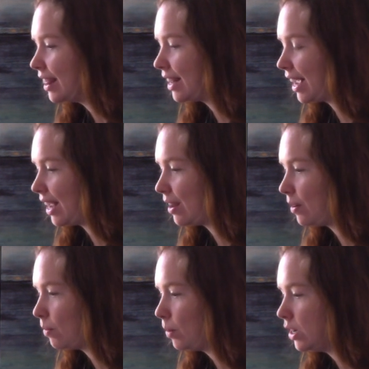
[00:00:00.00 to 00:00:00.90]
And then
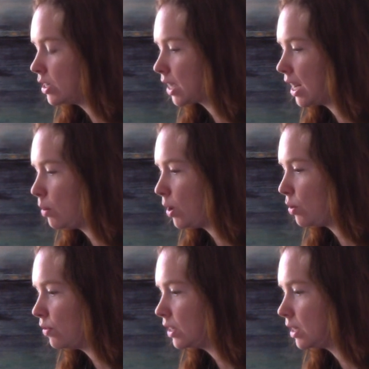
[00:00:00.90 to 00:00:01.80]
we just kind of went
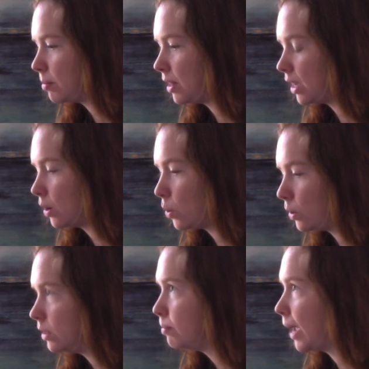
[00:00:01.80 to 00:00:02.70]
over some of the
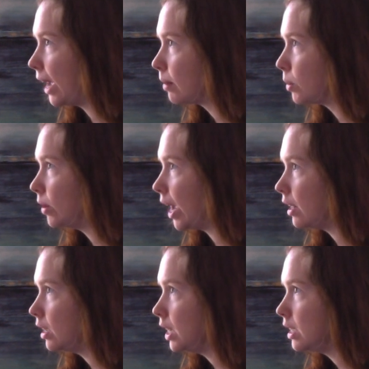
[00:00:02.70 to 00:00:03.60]
cold pack
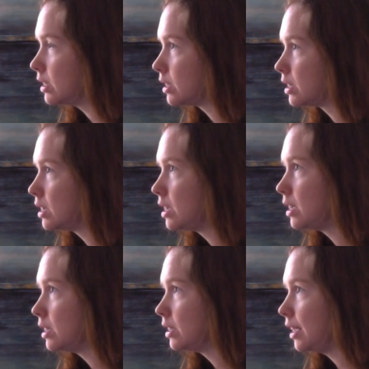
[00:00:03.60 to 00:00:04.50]
modalities.
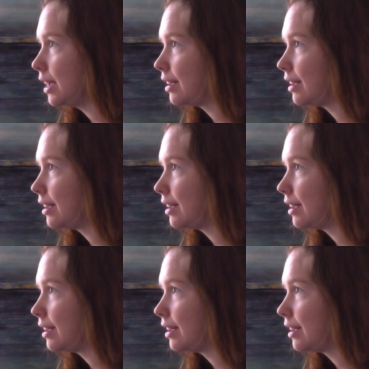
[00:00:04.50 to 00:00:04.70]
Yeah.